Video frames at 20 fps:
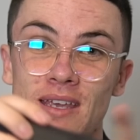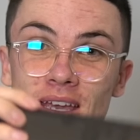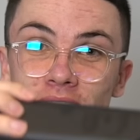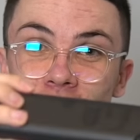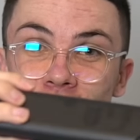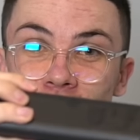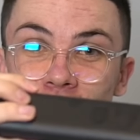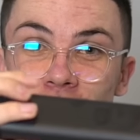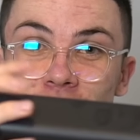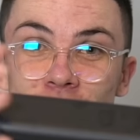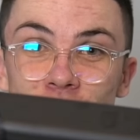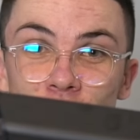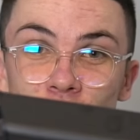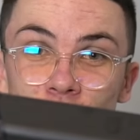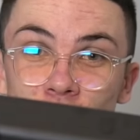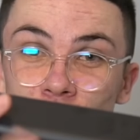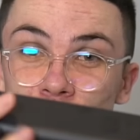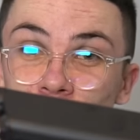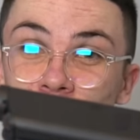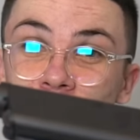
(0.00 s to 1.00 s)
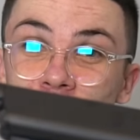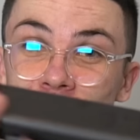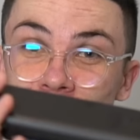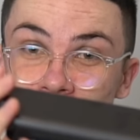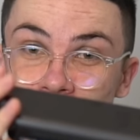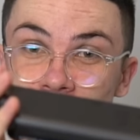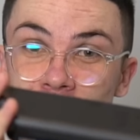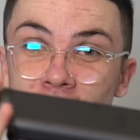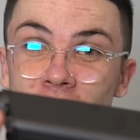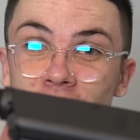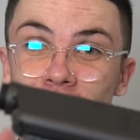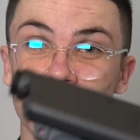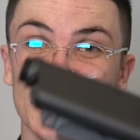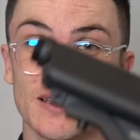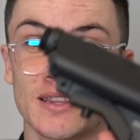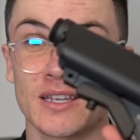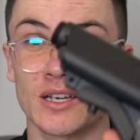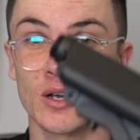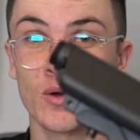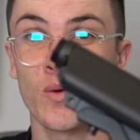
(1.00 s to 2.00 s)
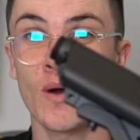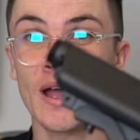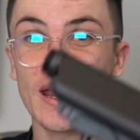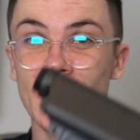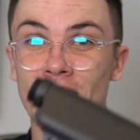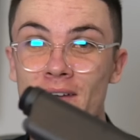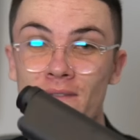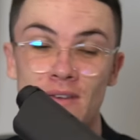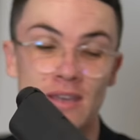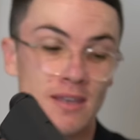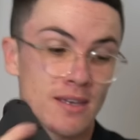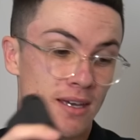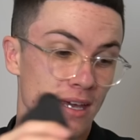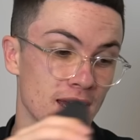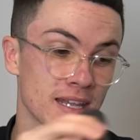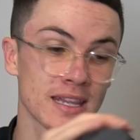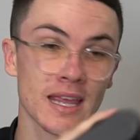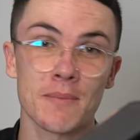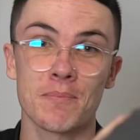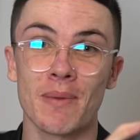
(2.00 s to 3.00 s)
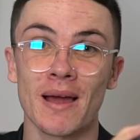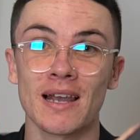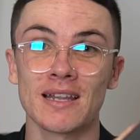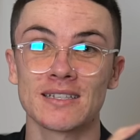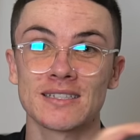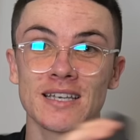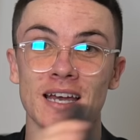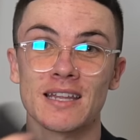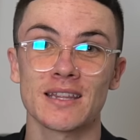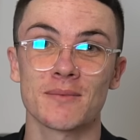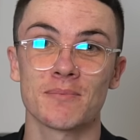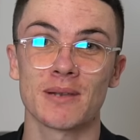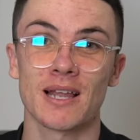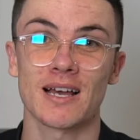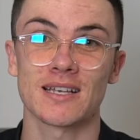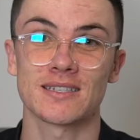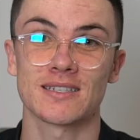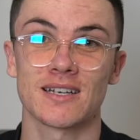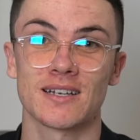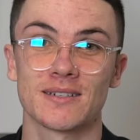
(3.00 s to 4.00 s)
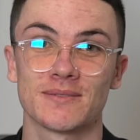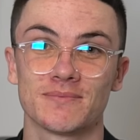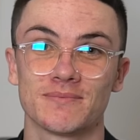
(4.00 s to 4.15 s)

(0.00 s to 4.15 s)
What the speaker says: and these two do just that. They're quite heavy and they balance out the blaster.